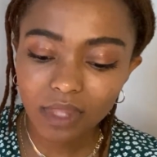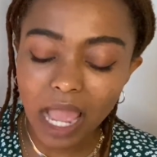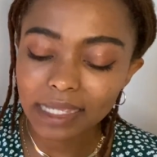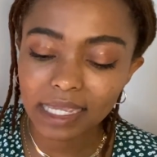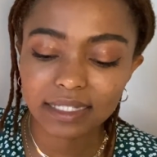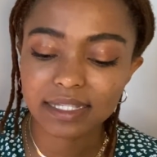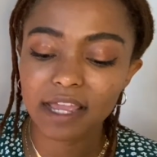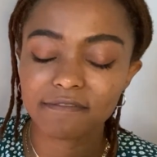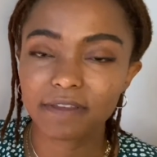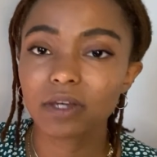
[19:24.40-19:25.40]
I can't say
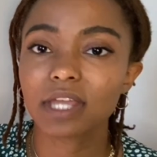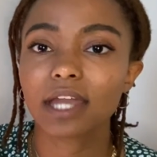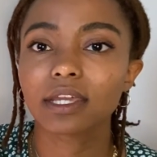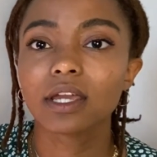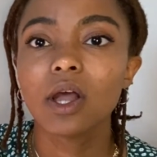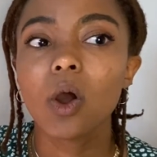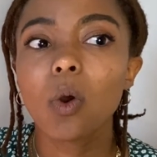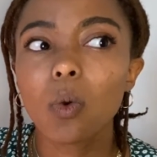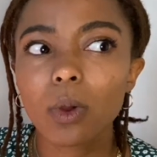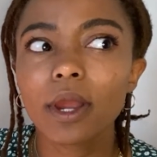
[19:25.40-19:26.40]
I failed at it.
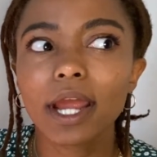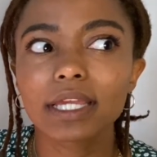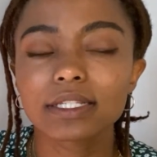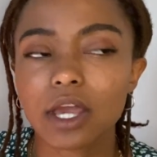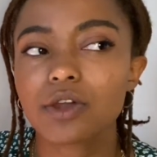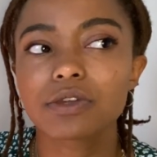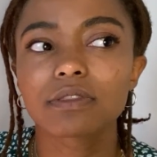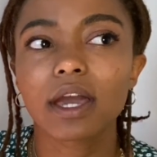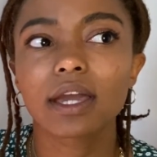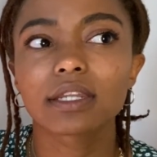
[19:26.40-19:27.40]
Or I can tell you
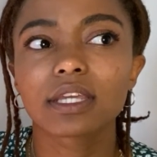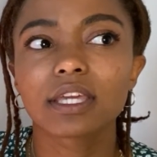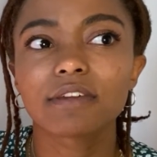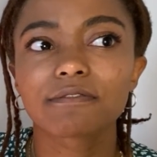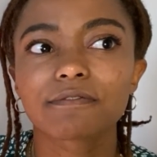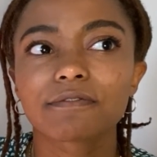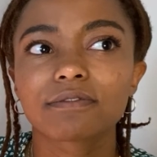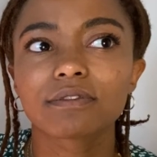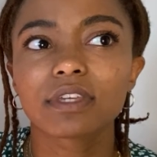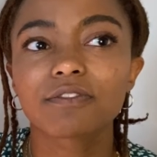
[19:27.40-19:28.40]
that if
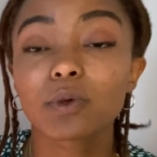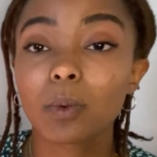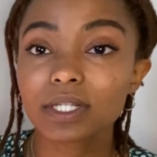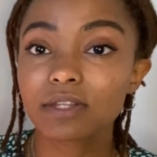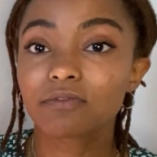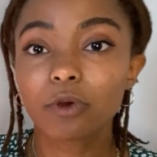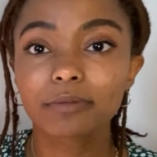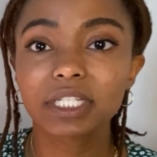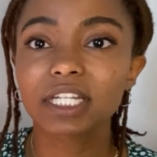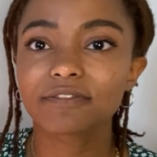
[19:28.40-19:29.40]
it wasn't for
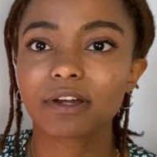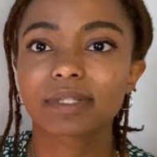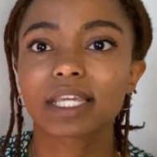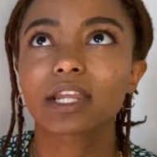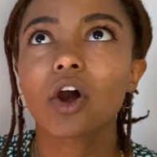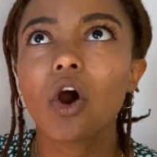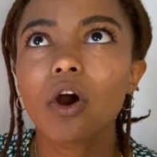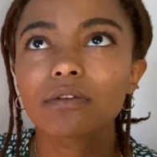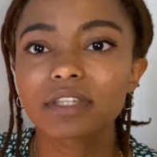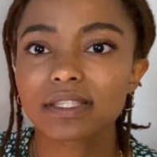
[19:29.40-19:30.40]
me, if I was getting
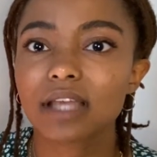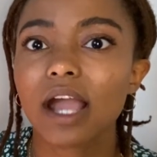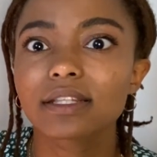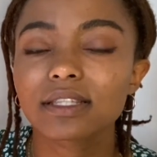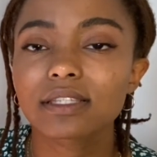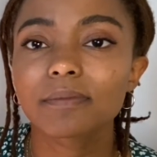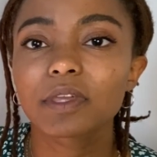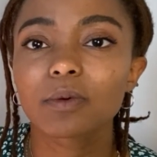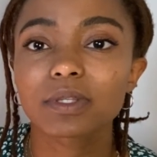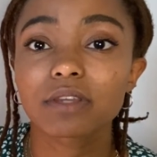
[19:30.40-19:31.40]
all these signs that
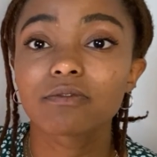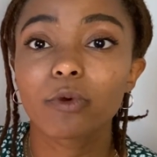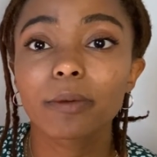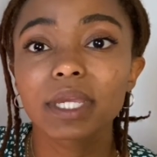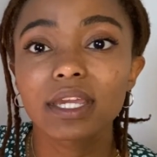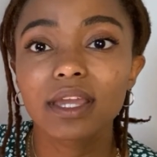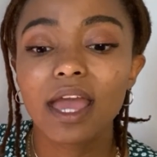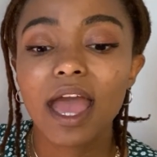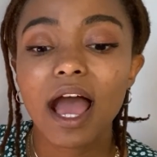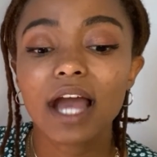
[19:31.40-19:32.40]
something wasn't for me,
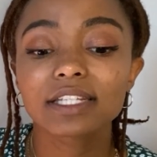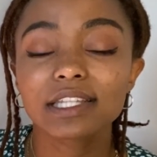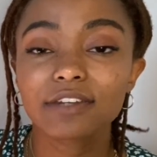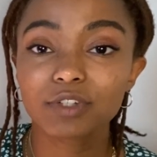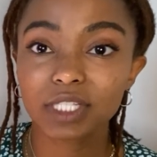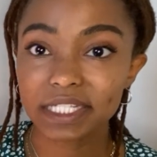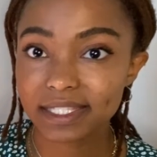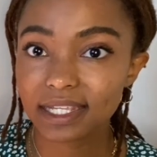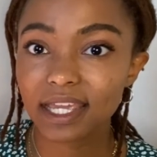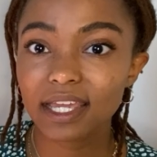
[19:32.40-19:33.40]
instead of
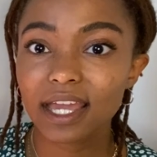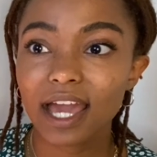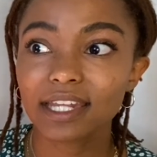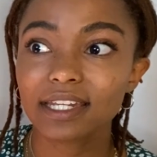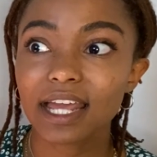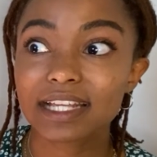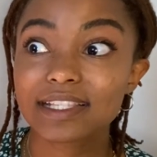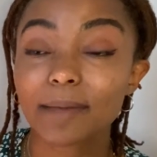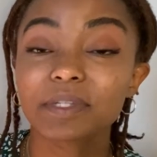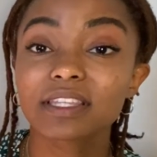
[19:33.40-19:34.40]
releasing it and
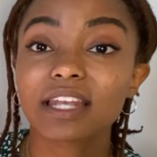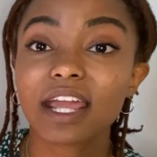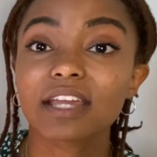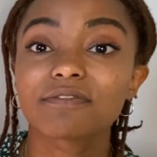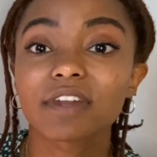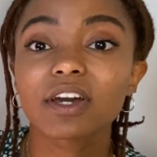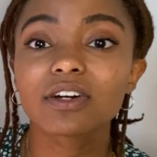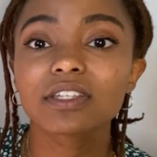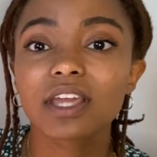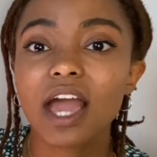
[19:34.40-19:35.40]
accepting that I had
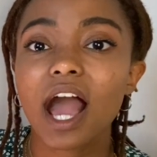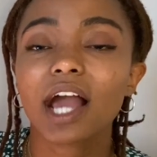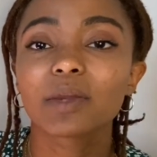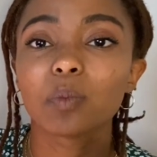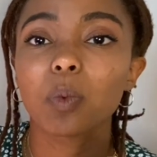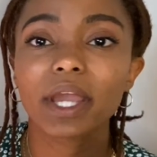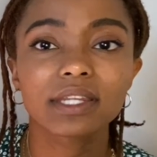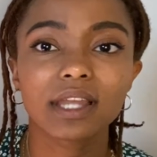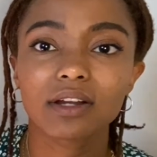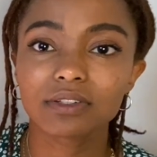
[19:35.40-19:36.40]
failed, I white
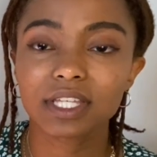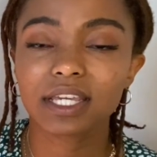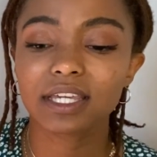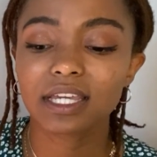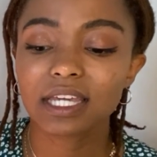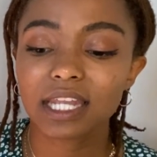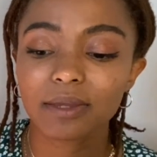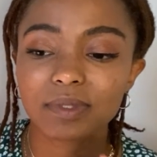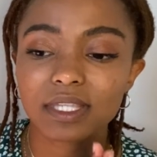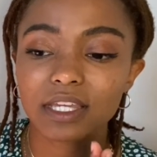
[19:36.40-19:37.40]
knuckled it. And I
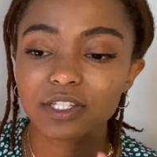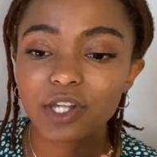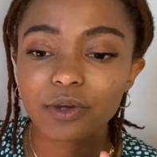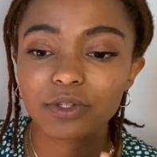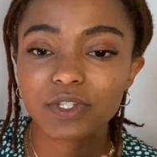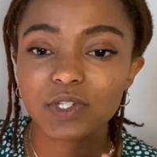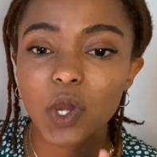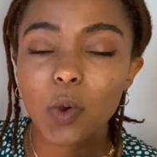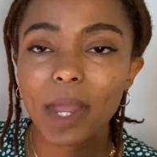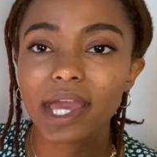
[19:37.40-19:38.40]
was like, no, there's
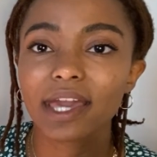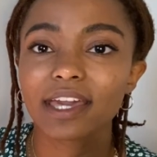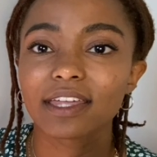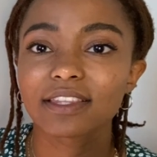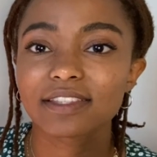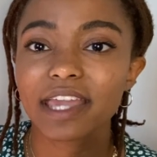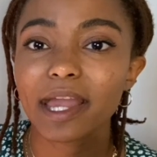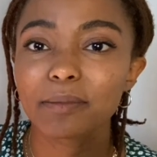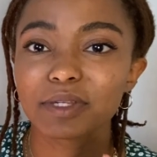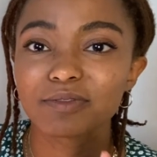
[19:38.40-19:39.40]
no way. This
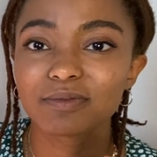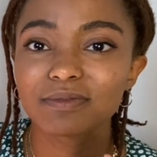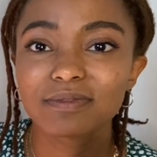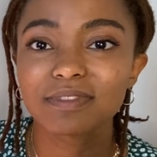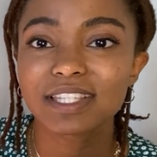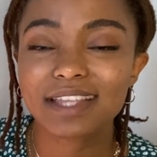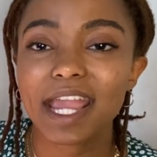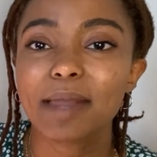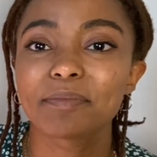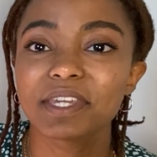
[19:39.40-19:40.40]
can't
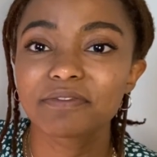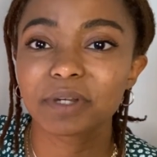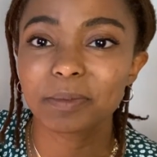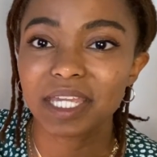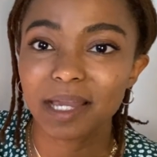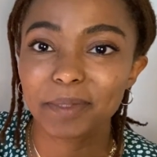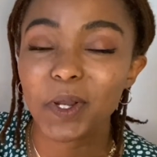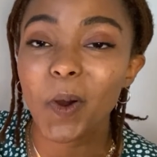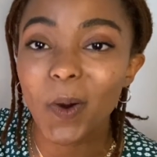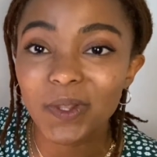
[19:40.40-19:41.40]
be for me. I'm going to
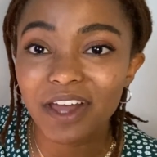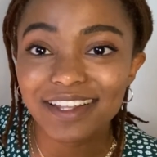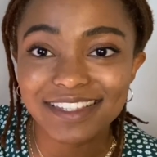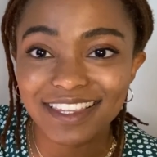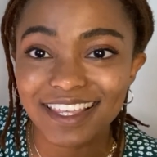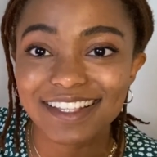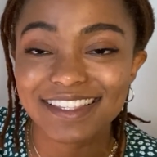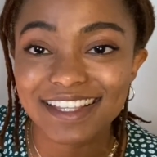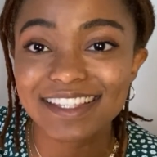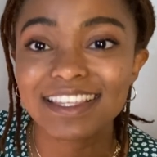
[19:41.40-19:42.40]
hold on to this.
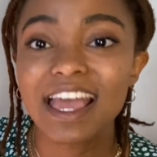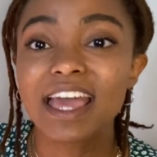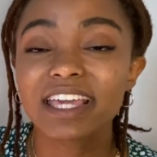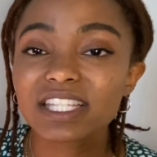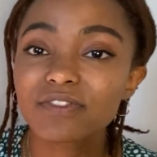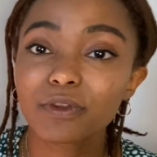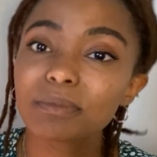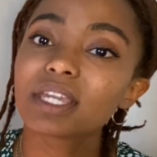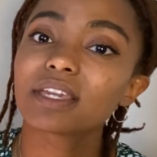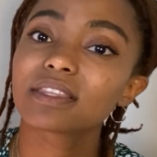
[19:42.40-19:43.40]
This is for
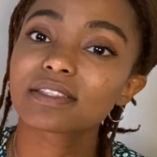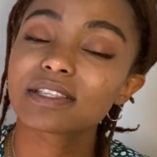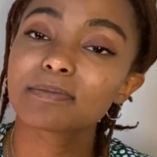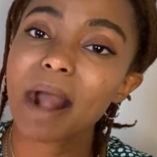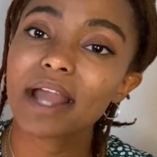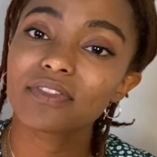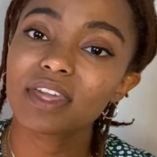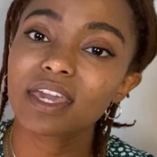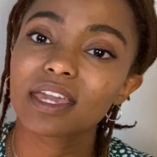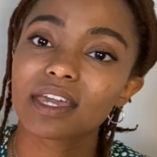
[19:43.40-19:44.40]
me. This is my
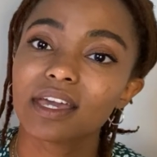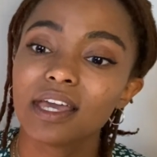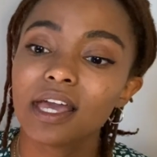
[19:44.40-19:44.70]
thing.